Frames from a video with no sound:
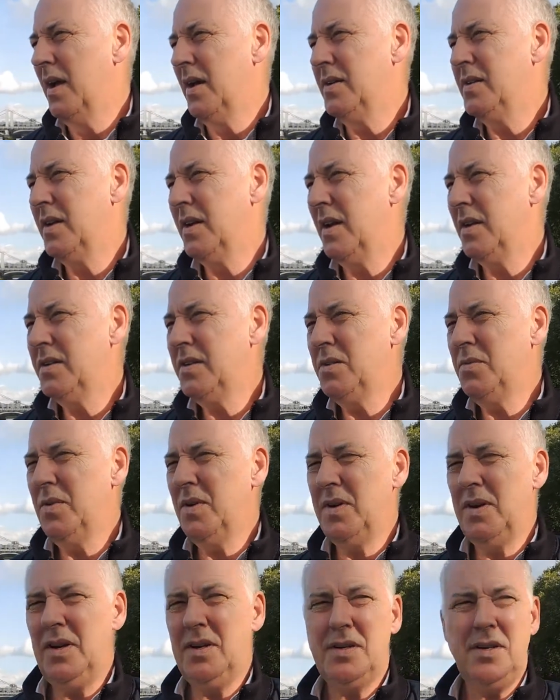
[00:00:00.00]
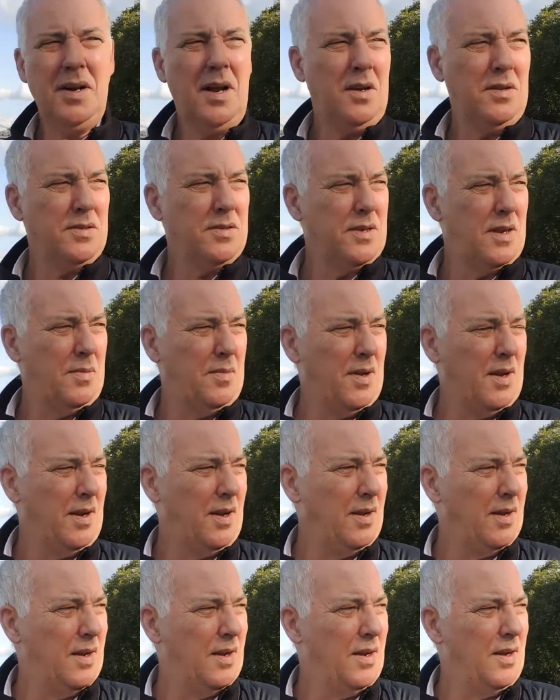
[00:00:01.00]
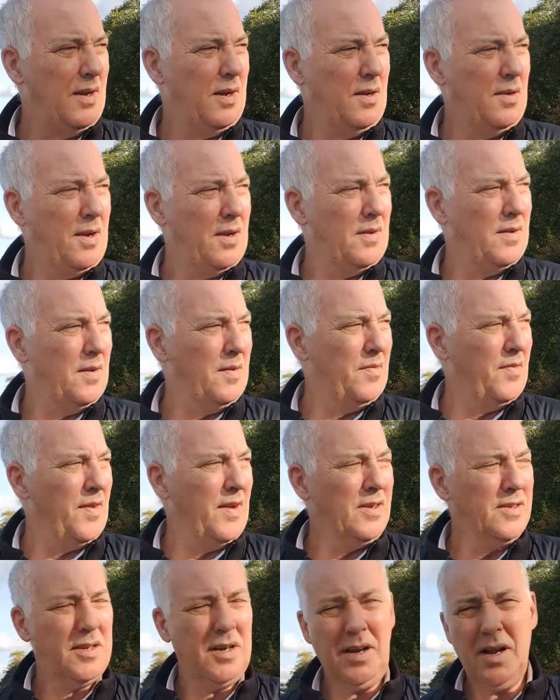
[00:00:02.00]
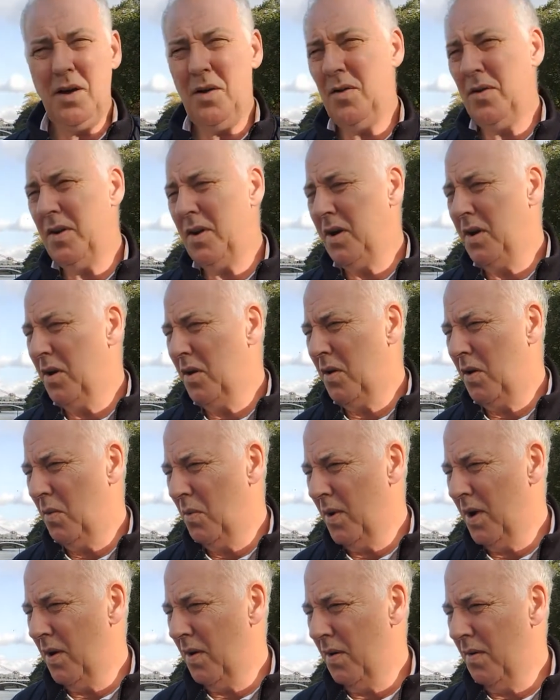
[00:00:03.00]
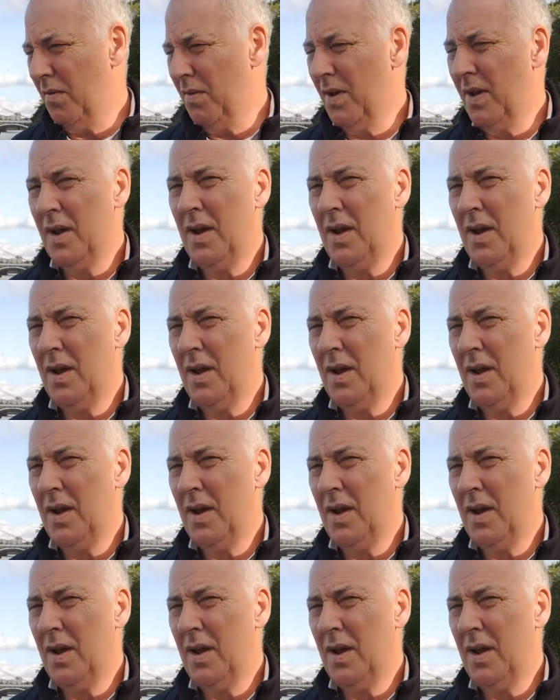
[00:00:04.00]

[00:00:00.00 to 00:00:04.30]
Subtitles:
He said, I just want you to know something, that the things that go on that you're not aware of.